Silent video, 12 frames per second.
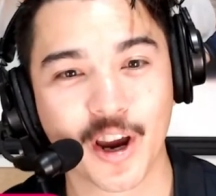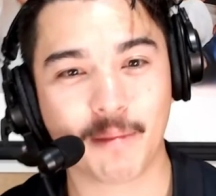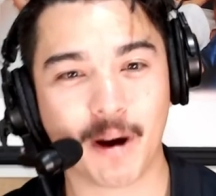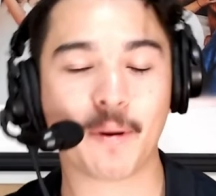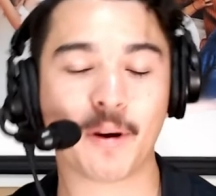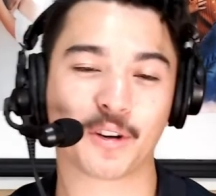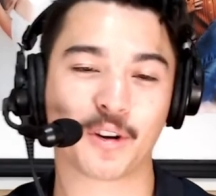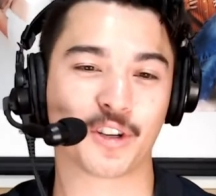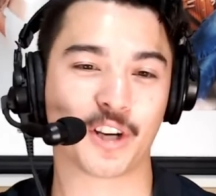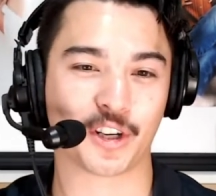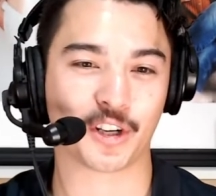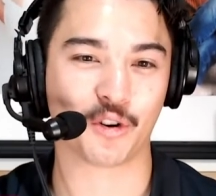My parent coach
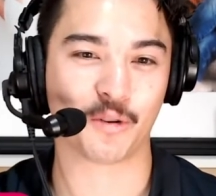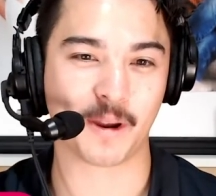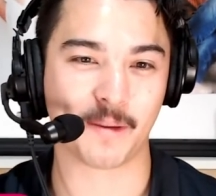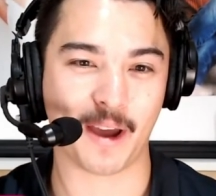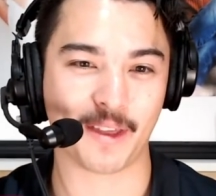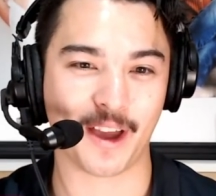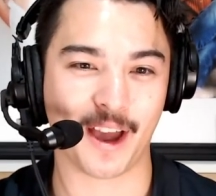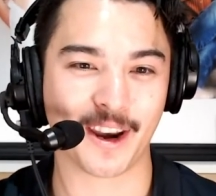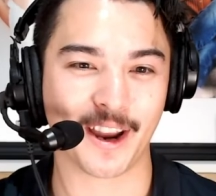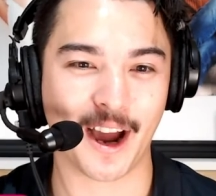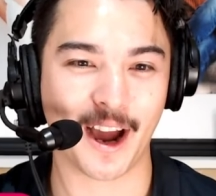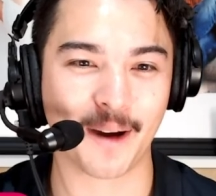actually told me about that.
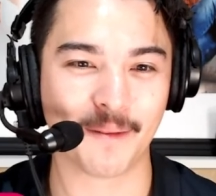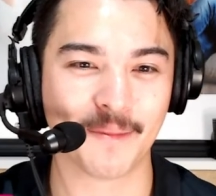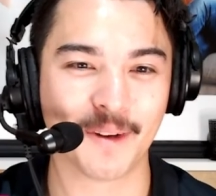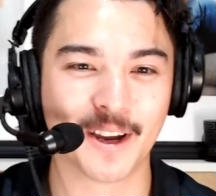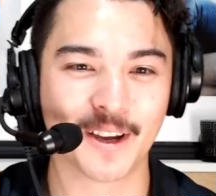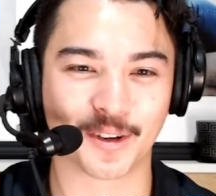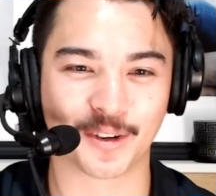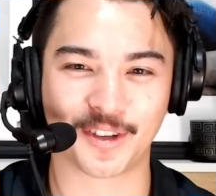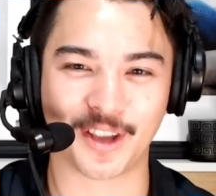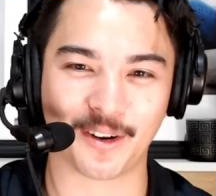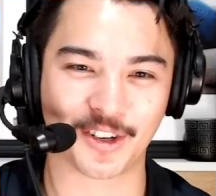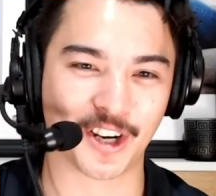Um so
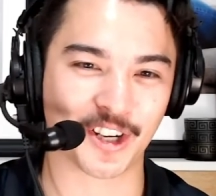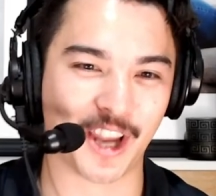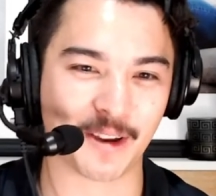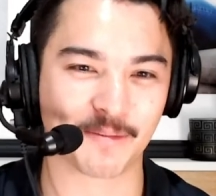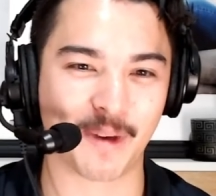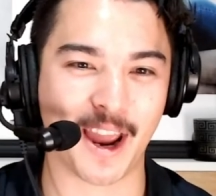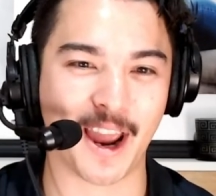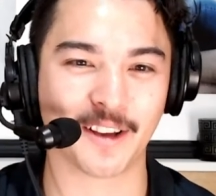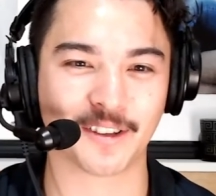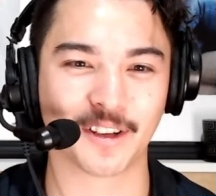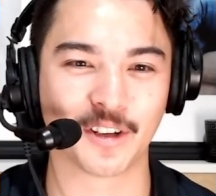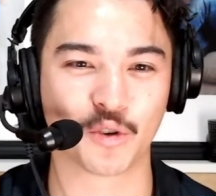Sarah, she actually came to my
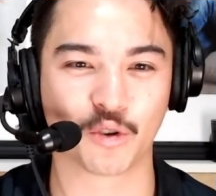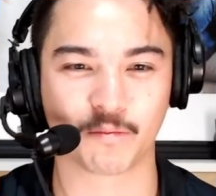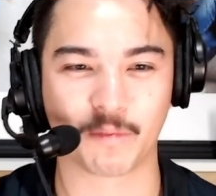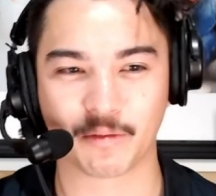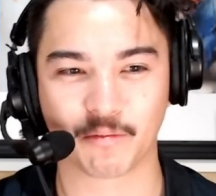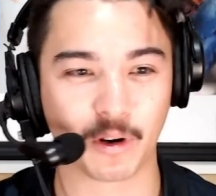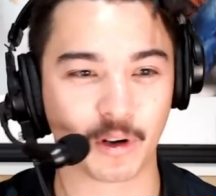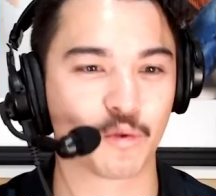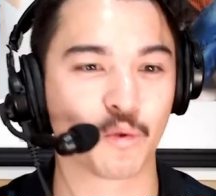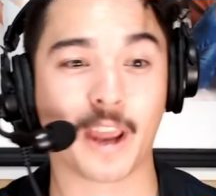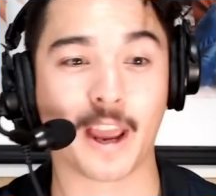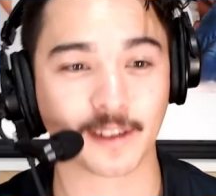house and talked, we were
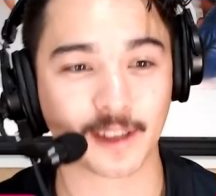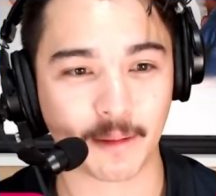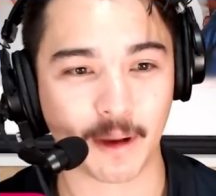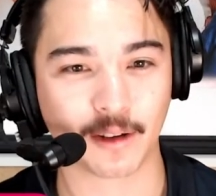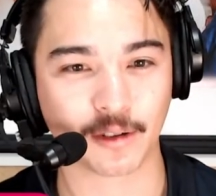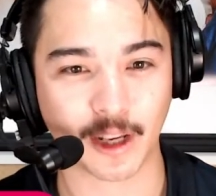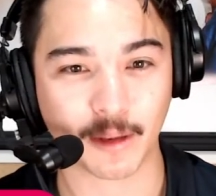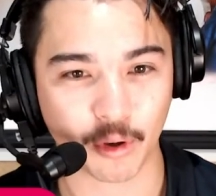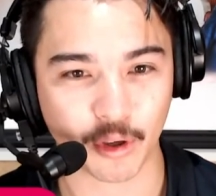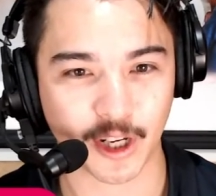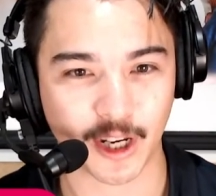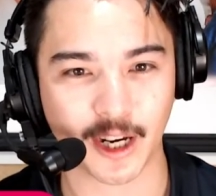doing our sleep our sleep
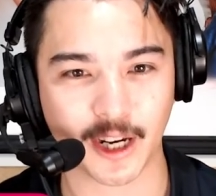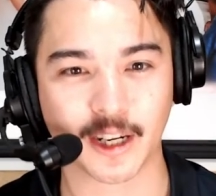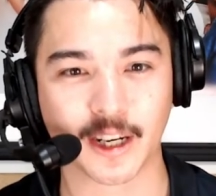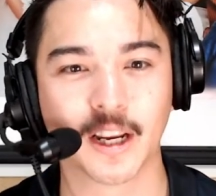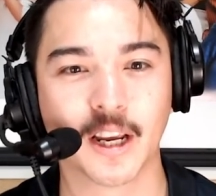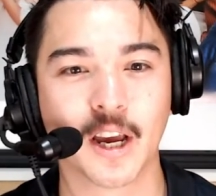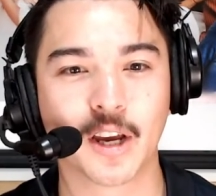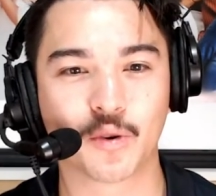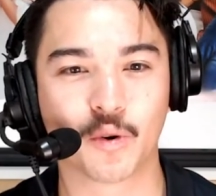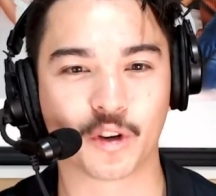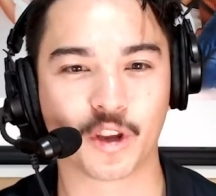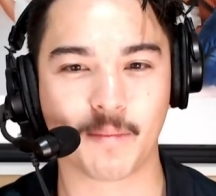routine and
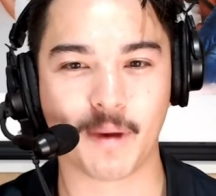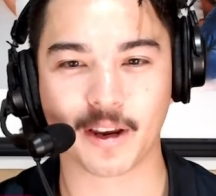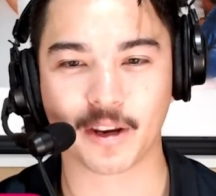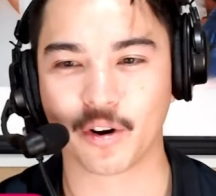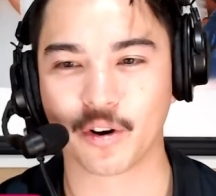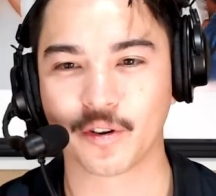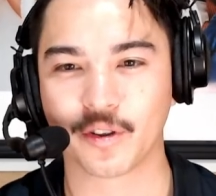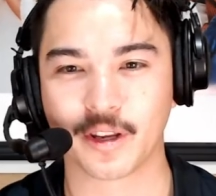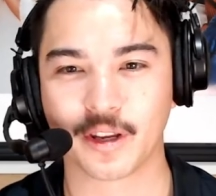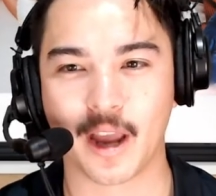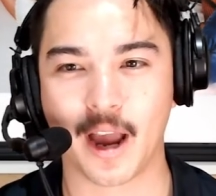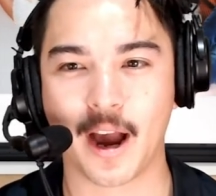talking about, you know,
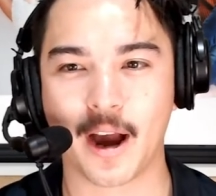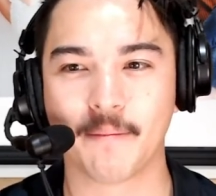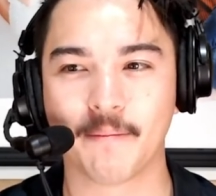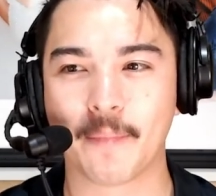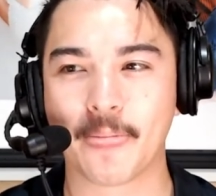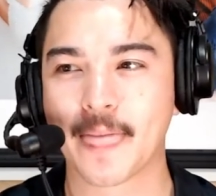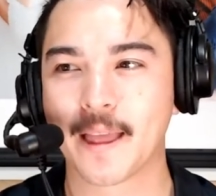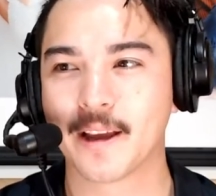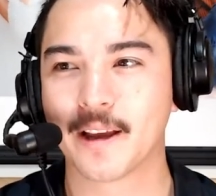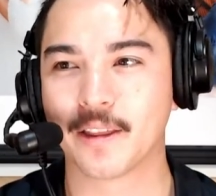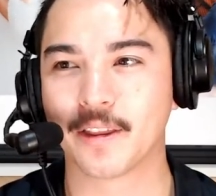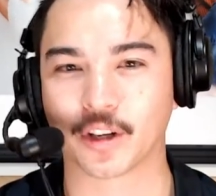the um
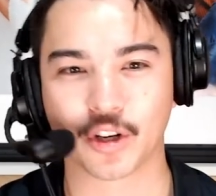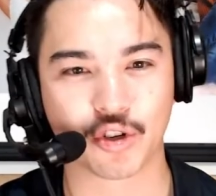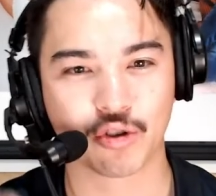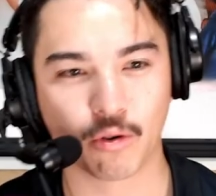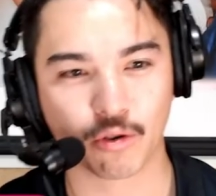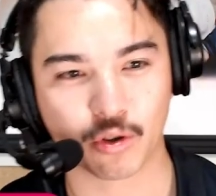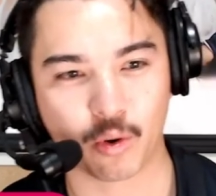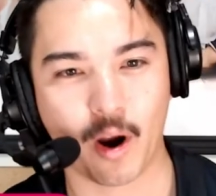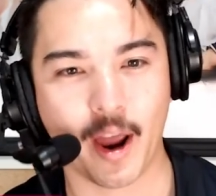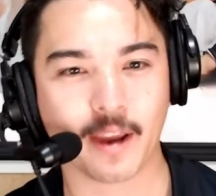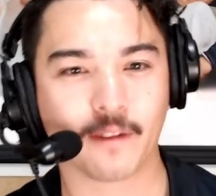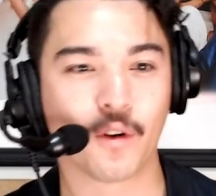the controlled
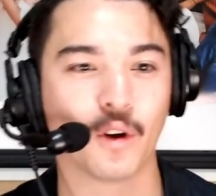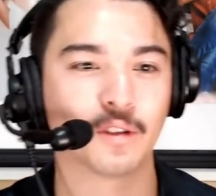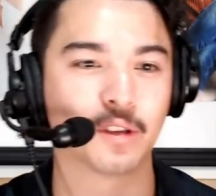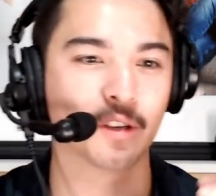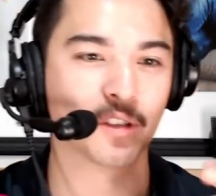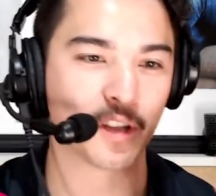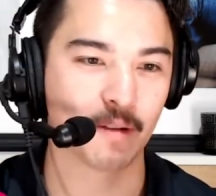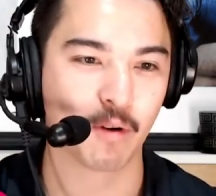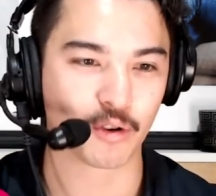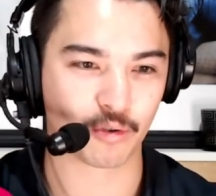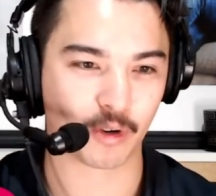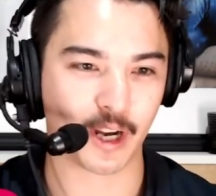crying versus the
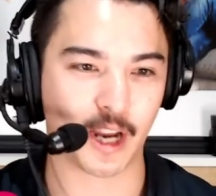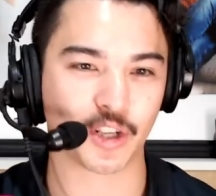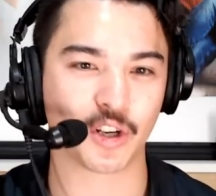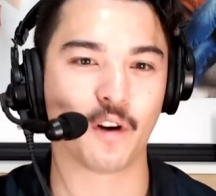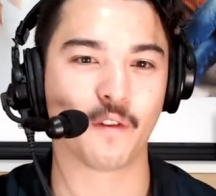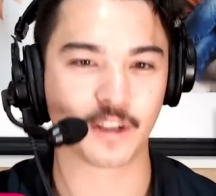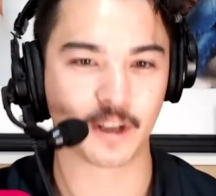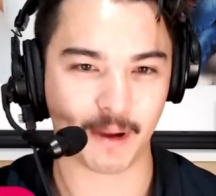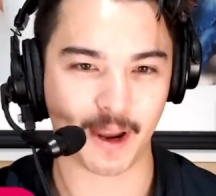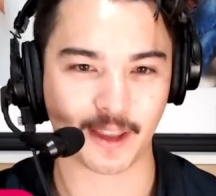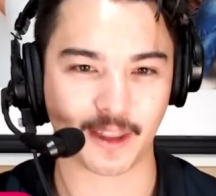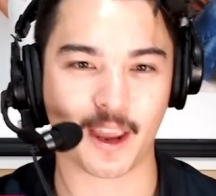emotional connection, and obviously
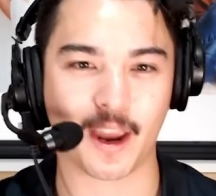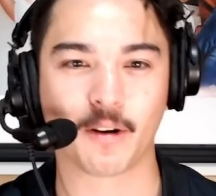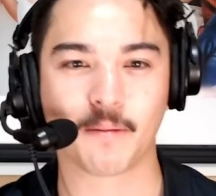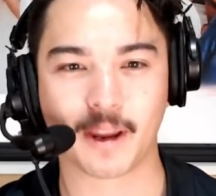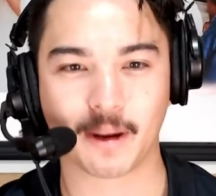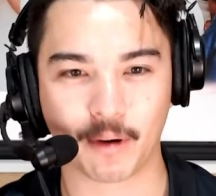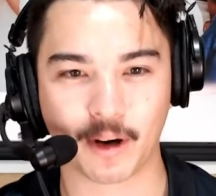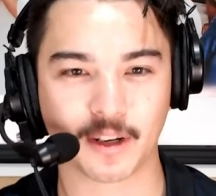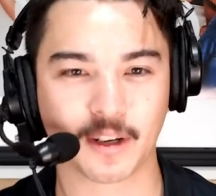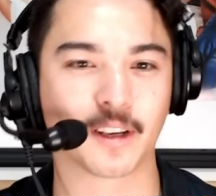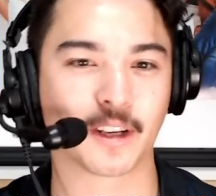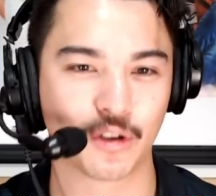being there and being present.
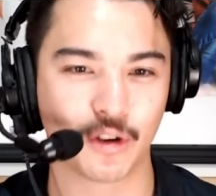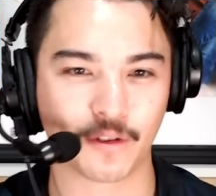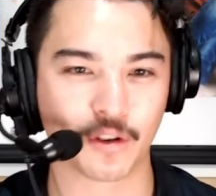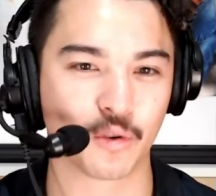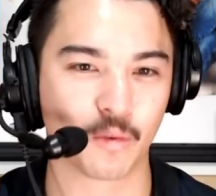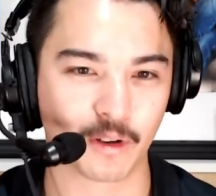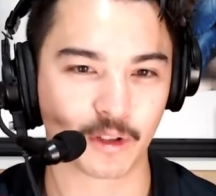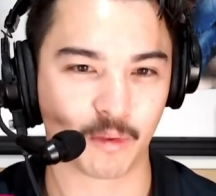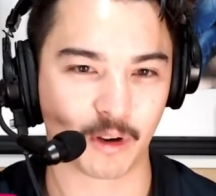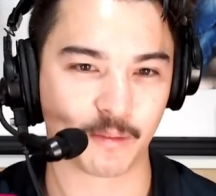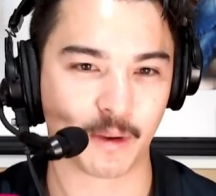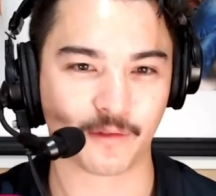It's like, you have to do what's
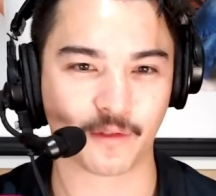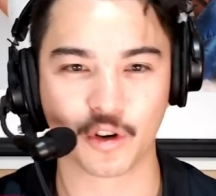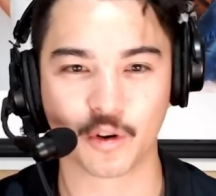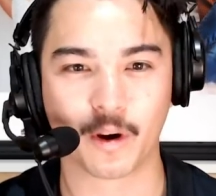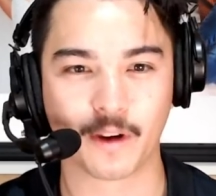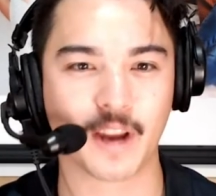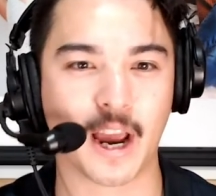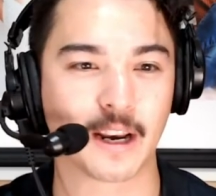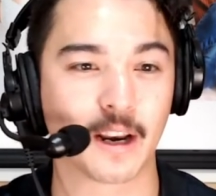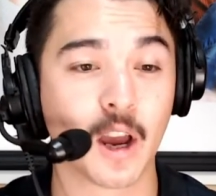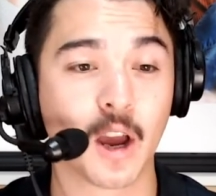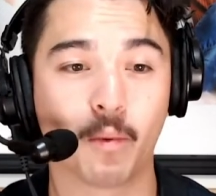what's best for you. We've taken,
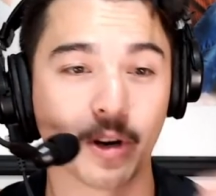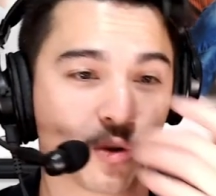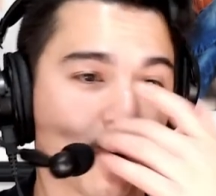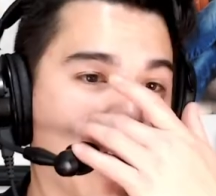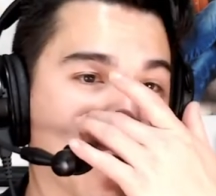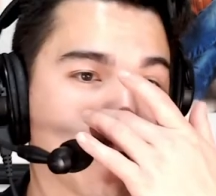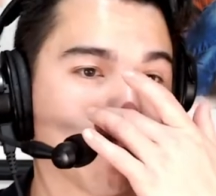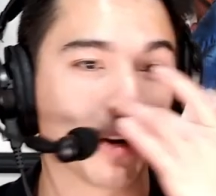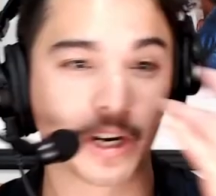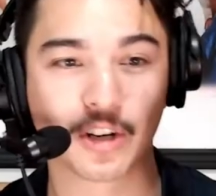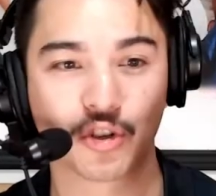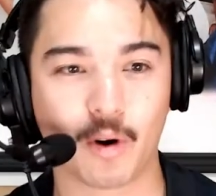we tried, we
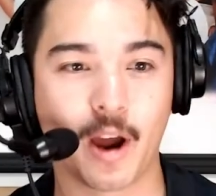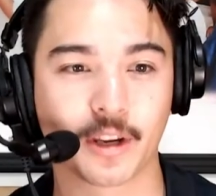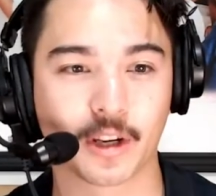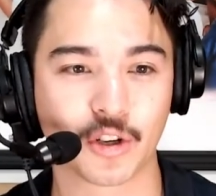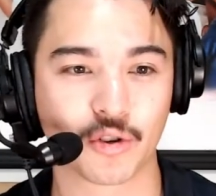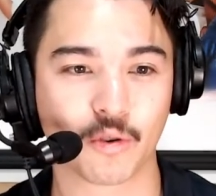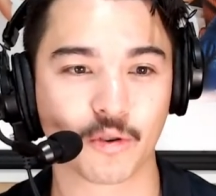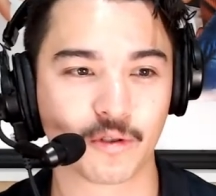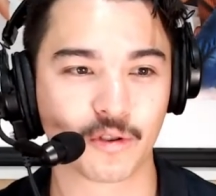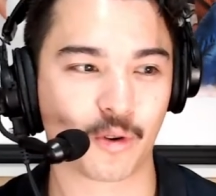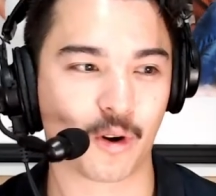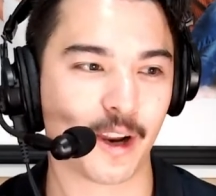didn't try the controlled
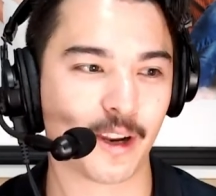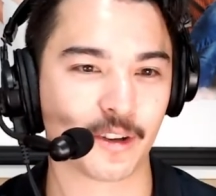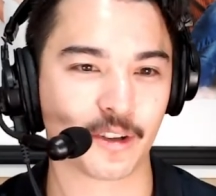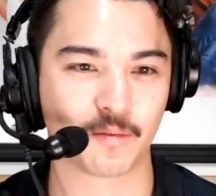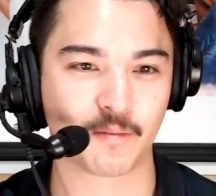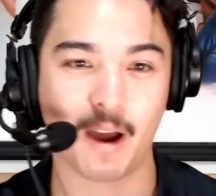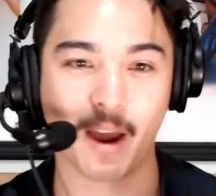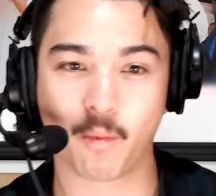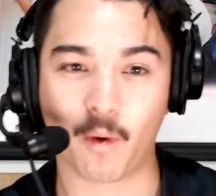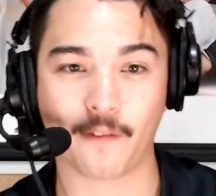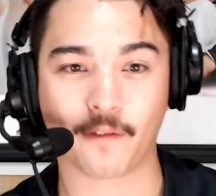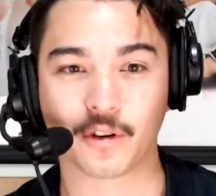crying because my
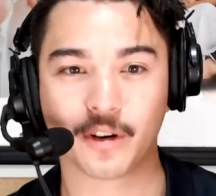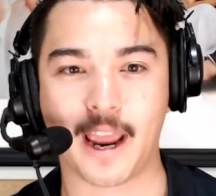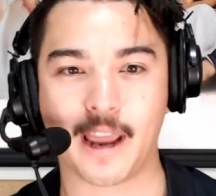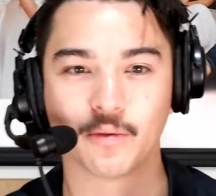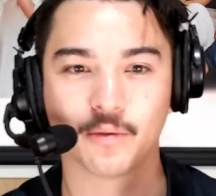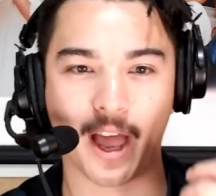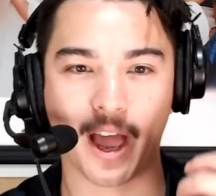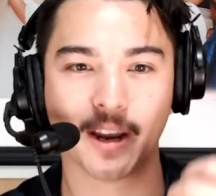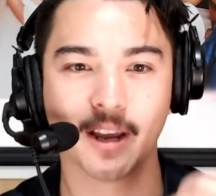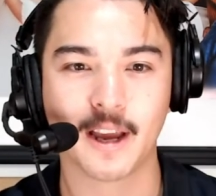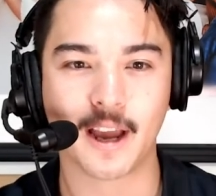wife couldn't handle that.